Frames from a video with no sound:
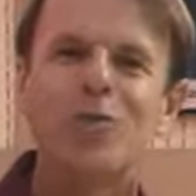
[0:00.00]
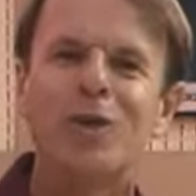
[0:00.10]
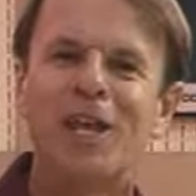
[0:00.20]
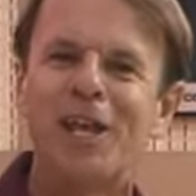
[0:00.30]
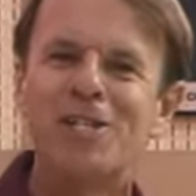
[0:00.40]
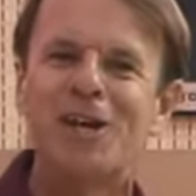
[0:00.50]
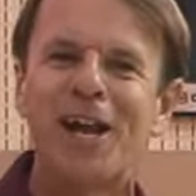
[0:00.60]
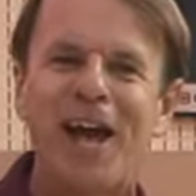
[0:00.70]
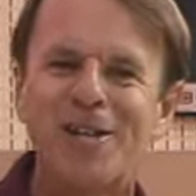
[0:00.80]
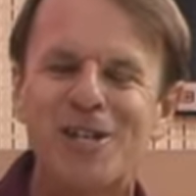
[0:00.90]
with the
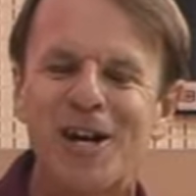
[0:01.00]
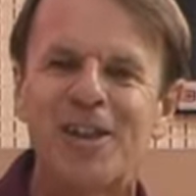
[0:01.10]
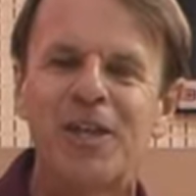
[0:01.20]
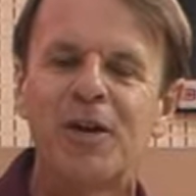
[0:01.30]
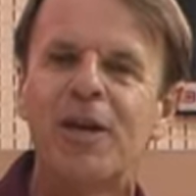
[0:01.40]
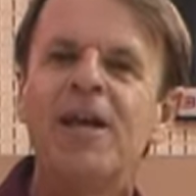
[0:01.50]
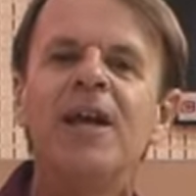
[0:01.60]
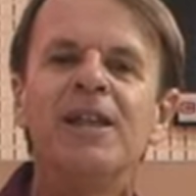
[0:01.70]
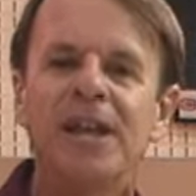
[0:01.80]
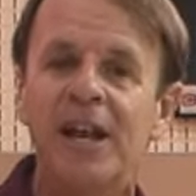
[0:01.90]
inside-outside theory
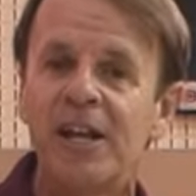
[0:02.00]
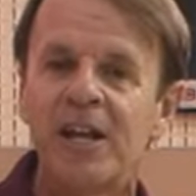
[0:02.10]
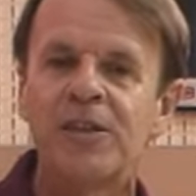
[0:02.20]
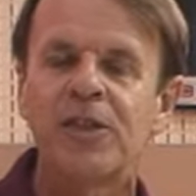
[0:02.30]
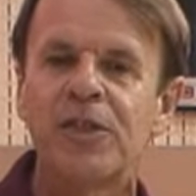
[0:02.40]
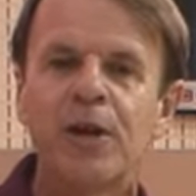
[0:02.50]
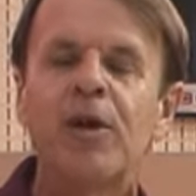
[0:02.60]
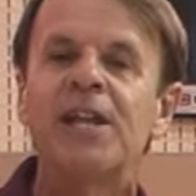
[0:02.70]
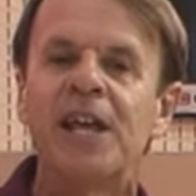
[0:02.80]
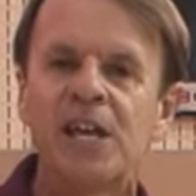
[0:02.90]
than any other theory
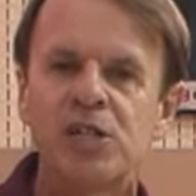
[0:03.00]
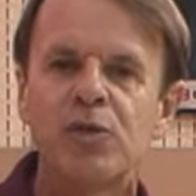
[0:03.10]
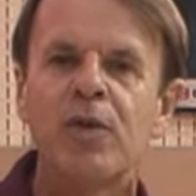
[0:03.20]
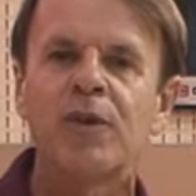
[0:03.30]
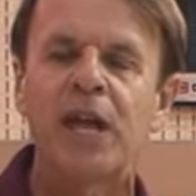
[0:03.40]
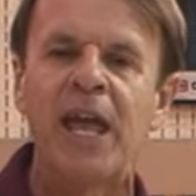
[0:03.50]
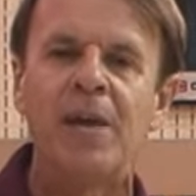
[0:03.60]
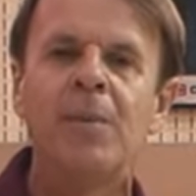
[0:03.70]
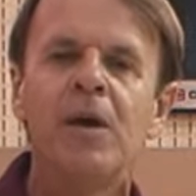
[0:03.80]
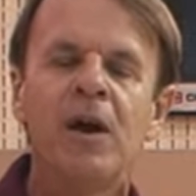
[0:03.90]
in the history of the
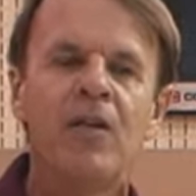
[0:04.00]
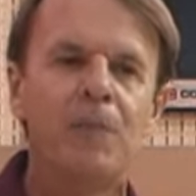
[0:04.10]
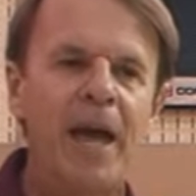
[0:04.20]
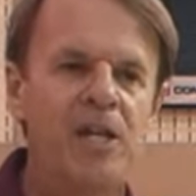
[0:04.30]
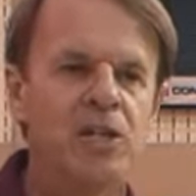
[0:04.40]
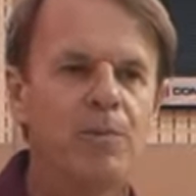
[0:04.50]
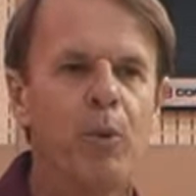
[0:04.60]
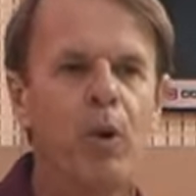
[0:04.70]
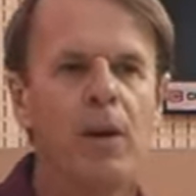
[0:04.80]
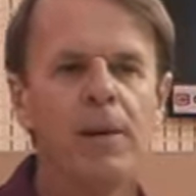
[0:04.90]
game of
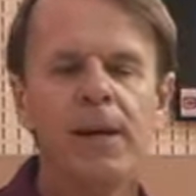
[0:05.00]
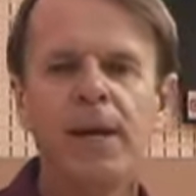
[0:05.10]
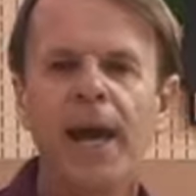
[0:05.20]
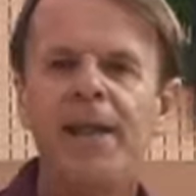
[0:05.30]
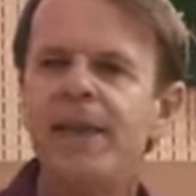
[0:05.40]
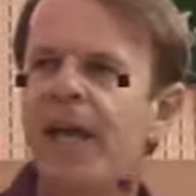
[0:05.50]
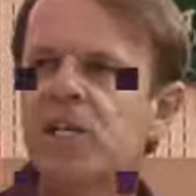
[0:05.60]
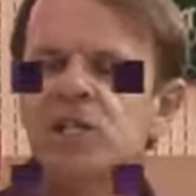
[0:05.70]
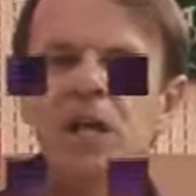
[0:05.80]
basketball. And next,